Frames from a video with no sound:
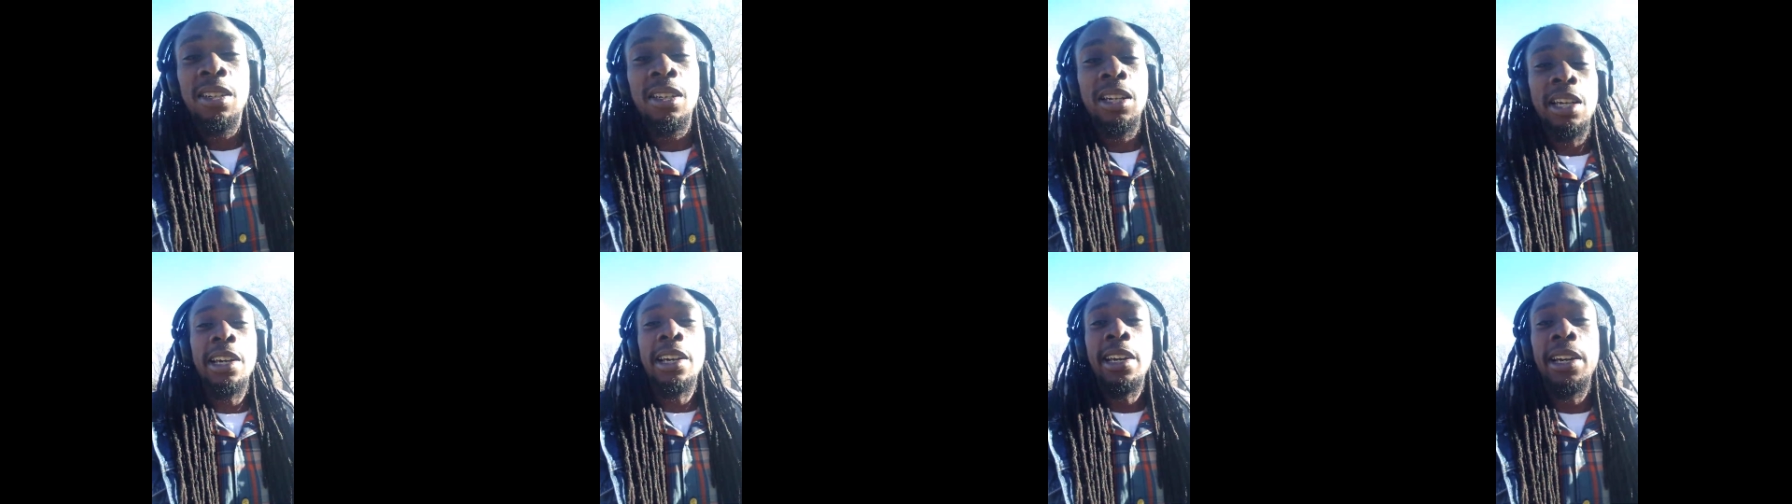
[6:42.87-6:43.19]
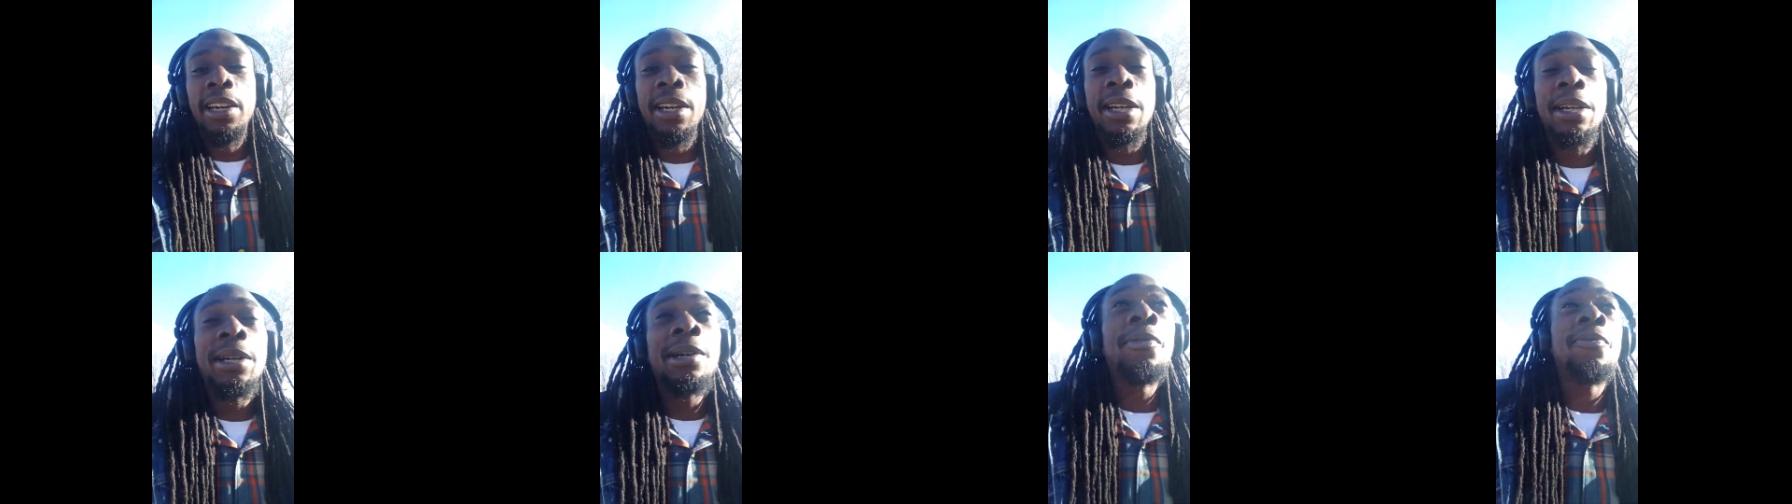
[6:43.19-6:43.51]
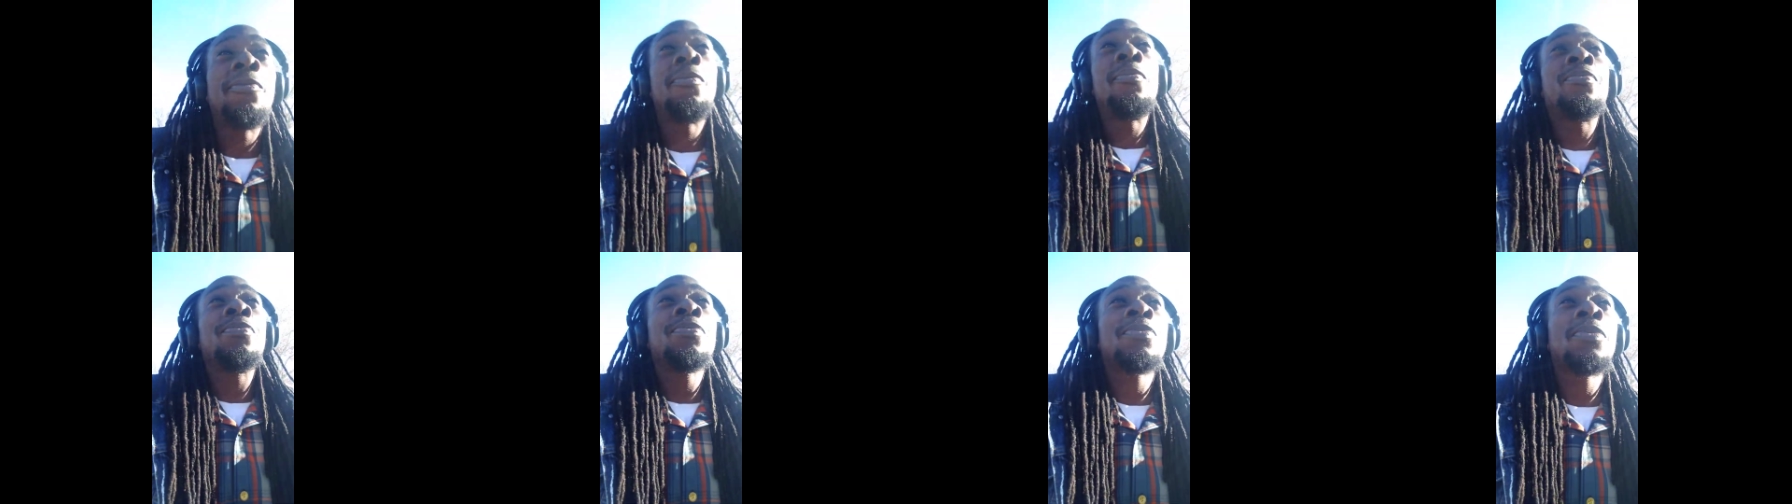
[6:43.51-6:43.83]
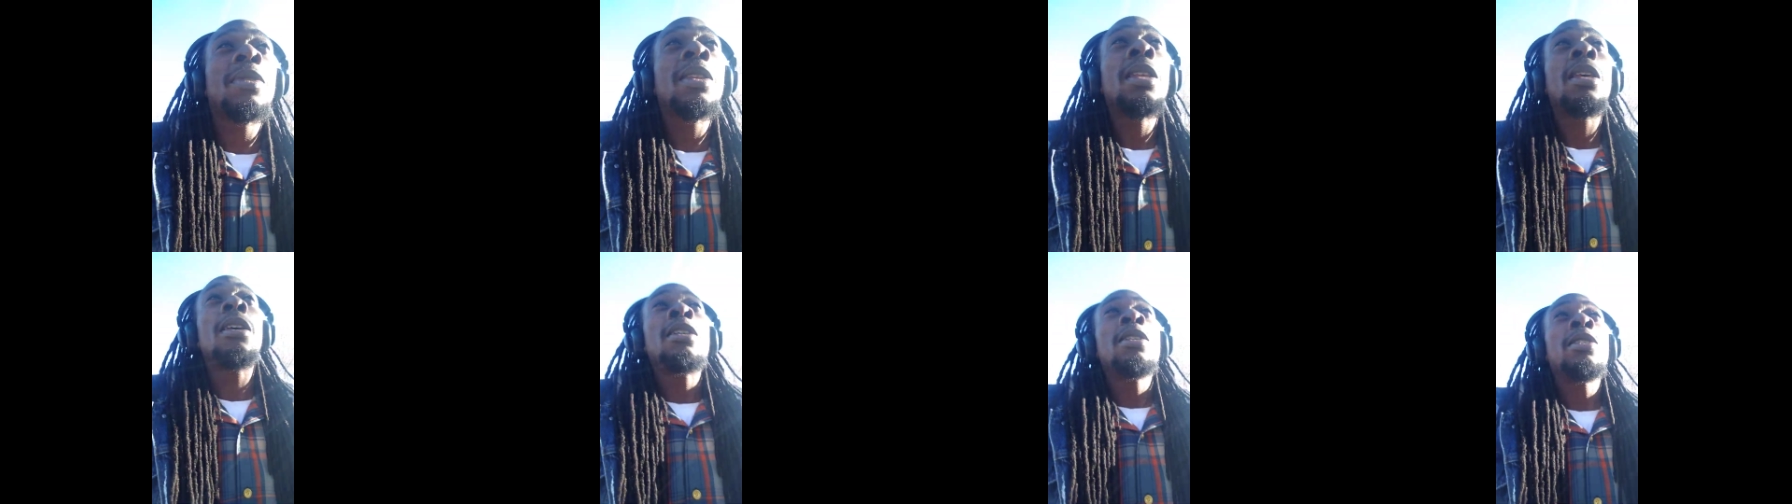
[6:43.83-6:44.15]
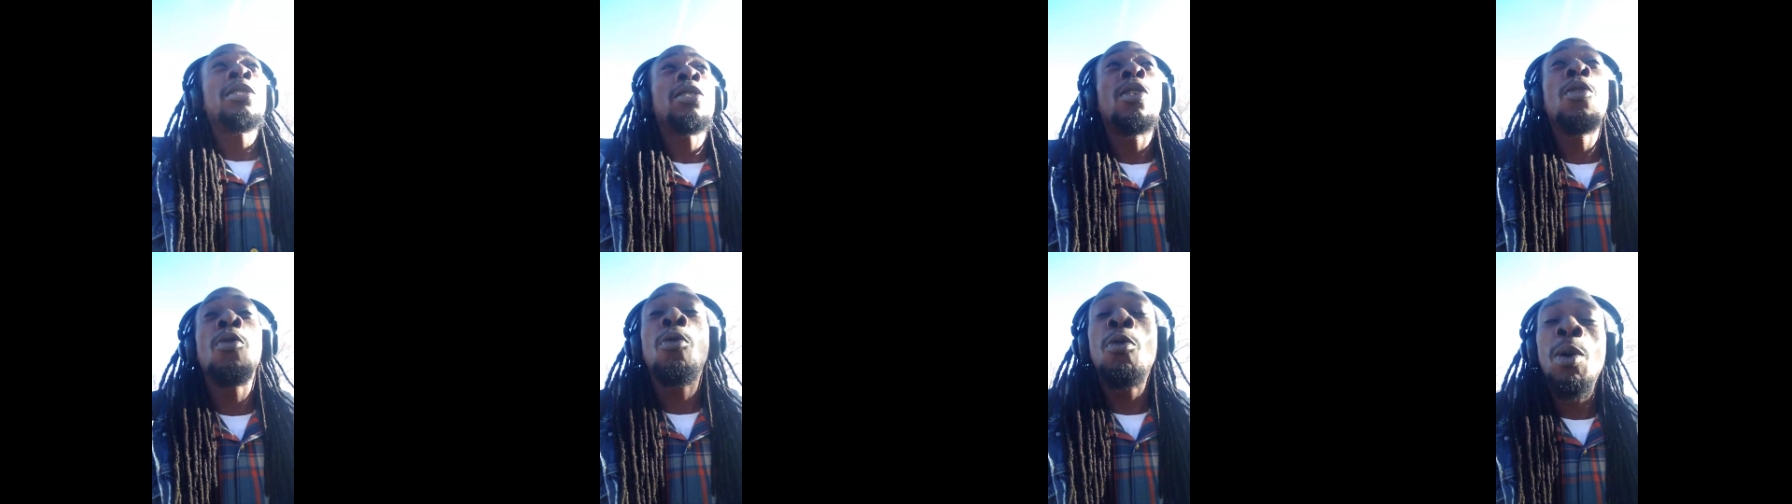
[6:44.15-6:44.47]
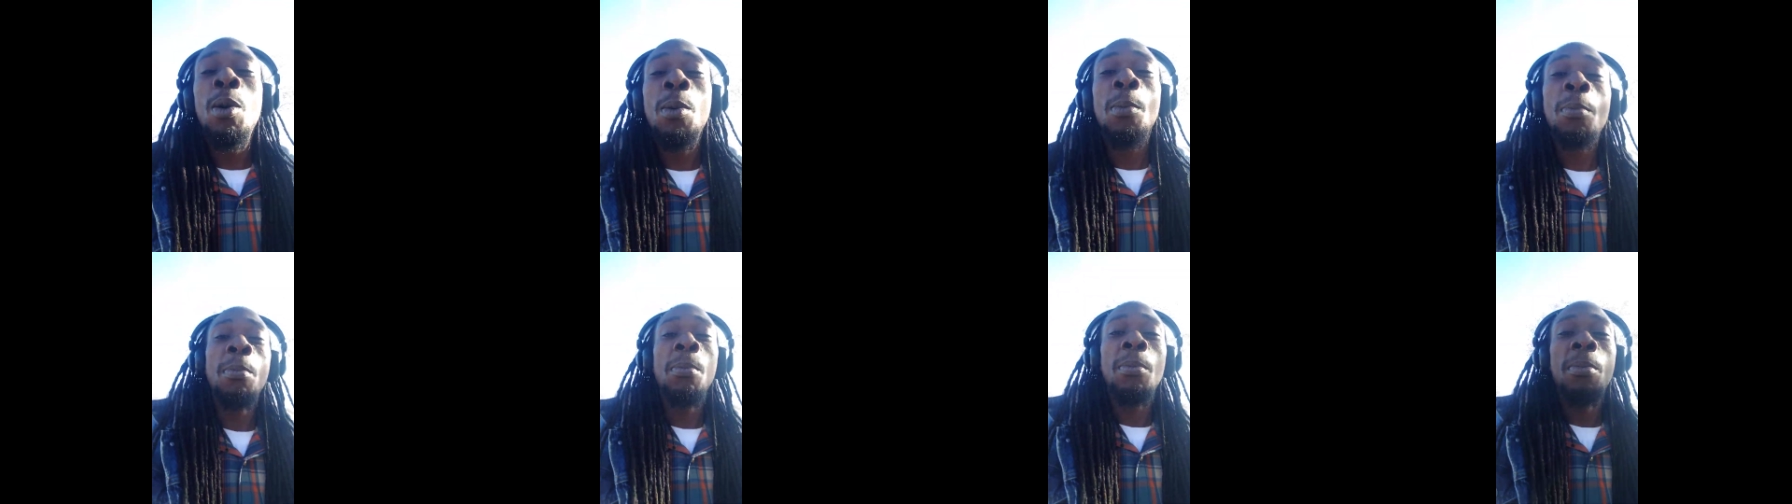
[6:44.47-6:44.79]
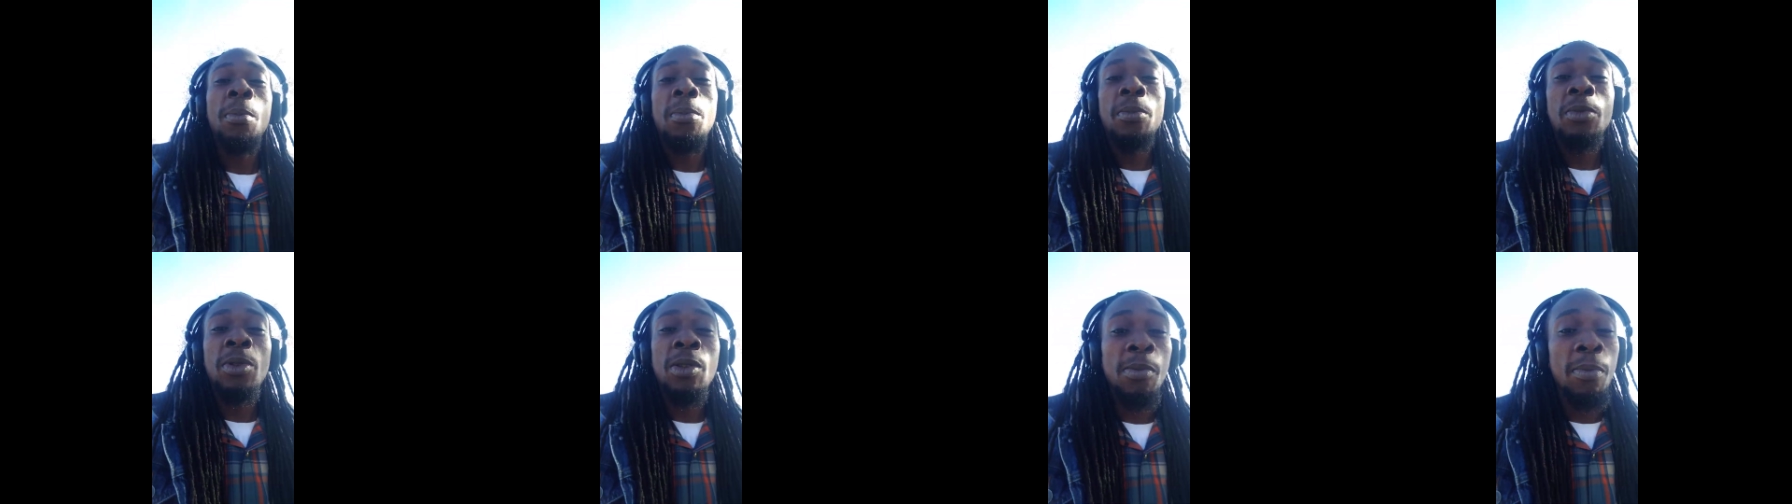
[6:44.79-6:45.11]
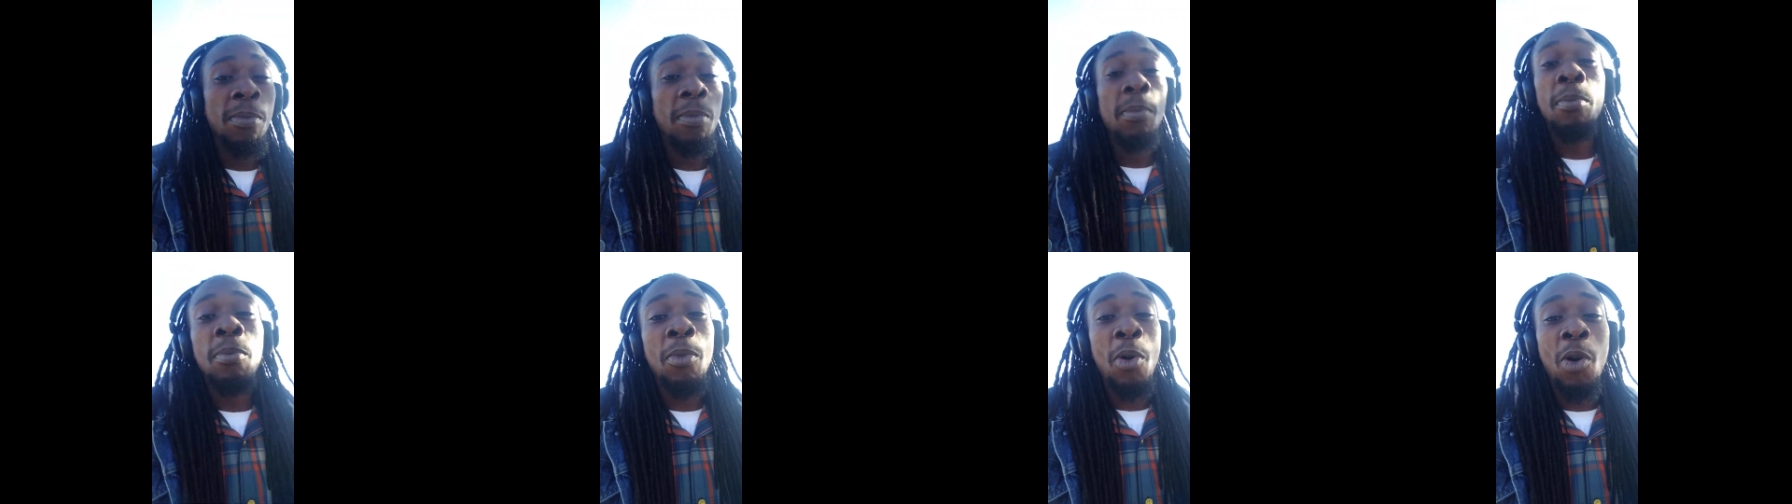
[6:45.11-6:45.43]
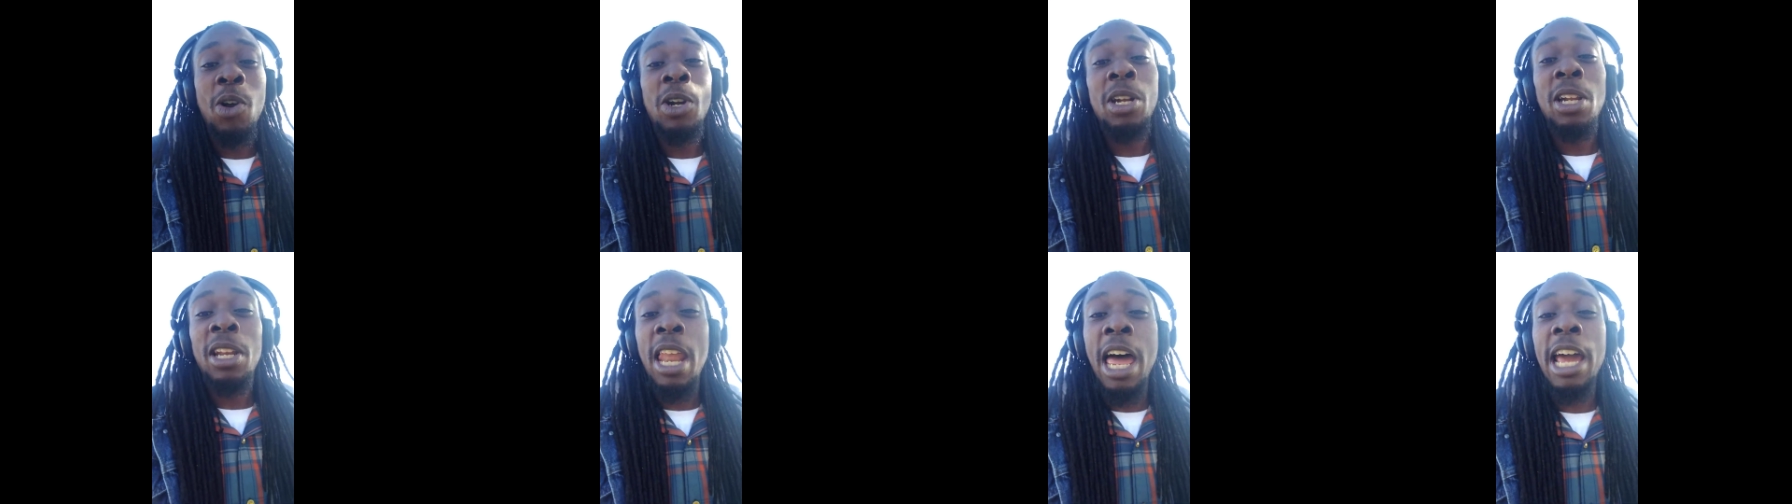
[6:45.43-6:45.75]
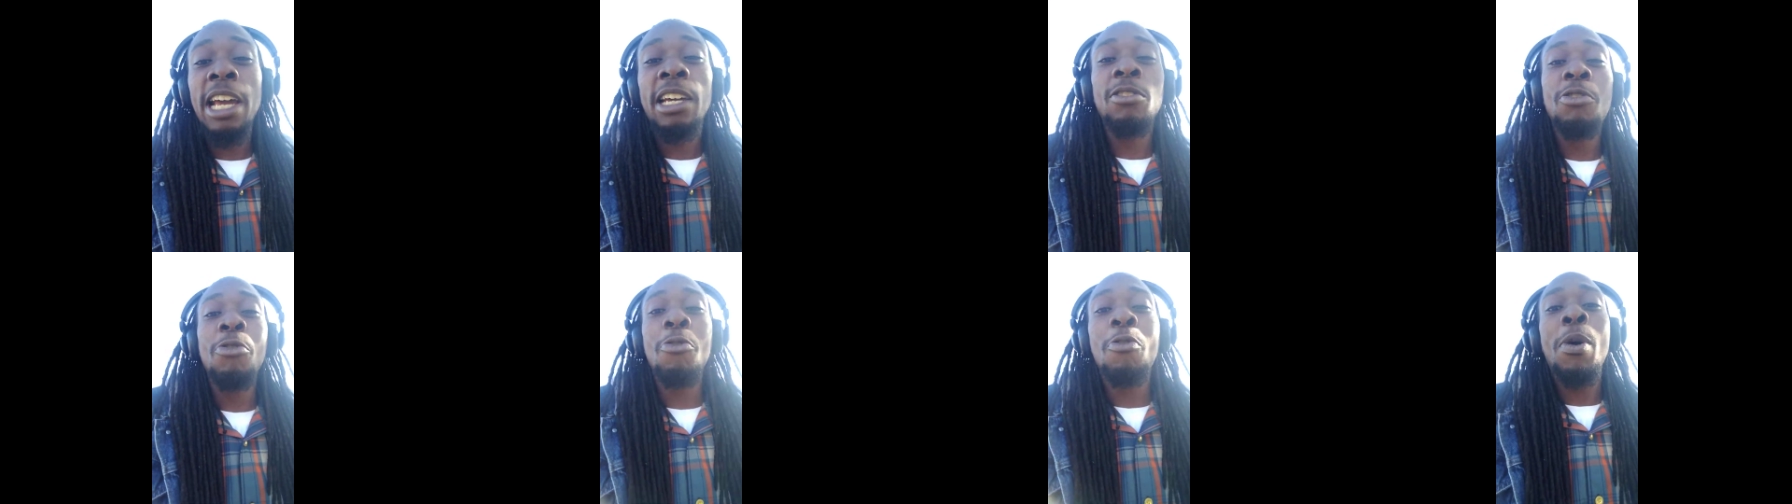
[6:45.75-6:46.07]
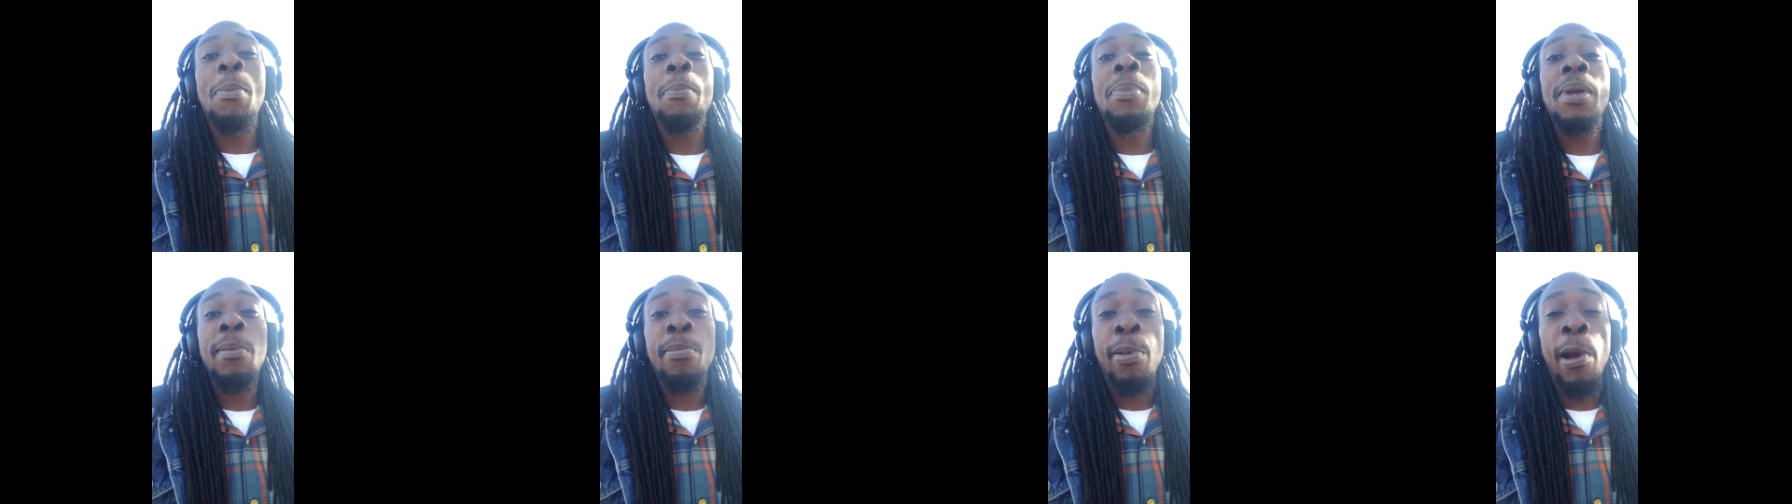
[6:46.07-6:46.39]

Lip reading: then you more than likely will be